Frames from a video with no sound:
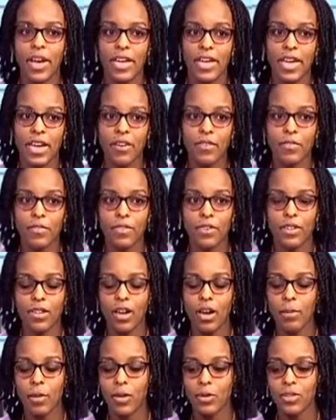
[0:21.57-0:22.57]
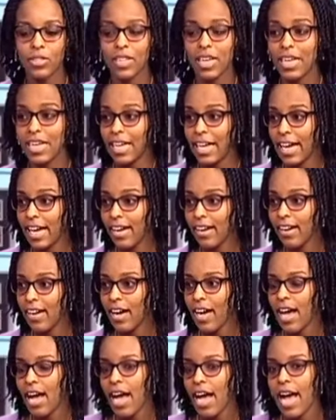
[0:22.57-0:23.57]
CYEN for about a year,
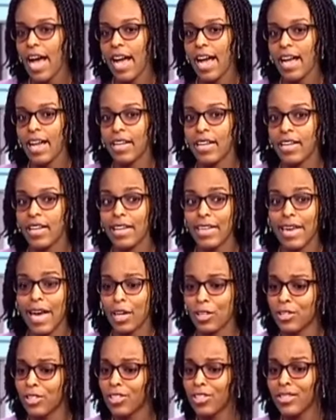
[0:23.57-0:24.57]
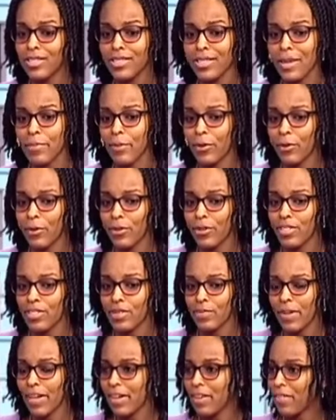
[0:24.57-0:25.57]
and it actually just came
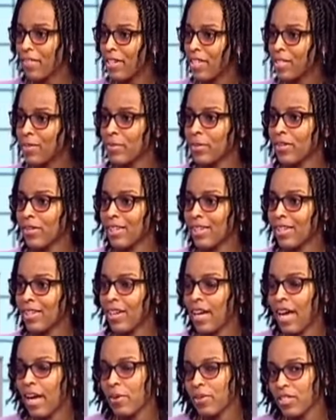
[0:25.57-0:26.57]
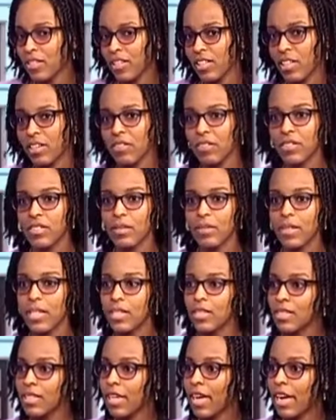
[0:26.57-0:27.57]
across my Facebook, and I was looking for some
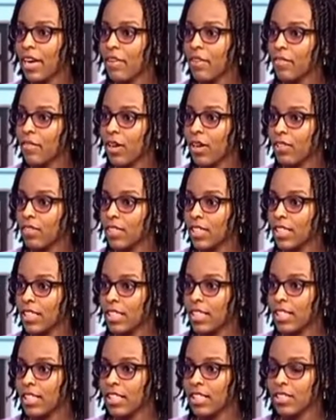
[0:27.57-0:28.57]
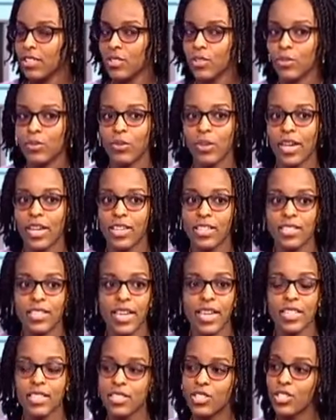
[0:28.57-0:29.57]
things to get involved in, and so I
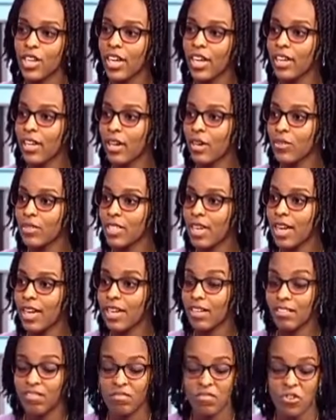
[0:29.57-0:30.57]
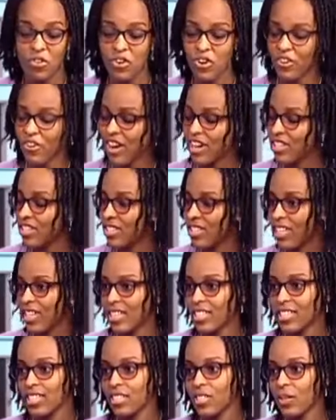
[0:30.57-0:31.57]
decided to check it out, and no regrets
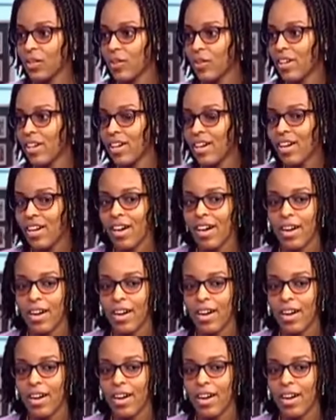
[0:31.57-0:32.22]
since. So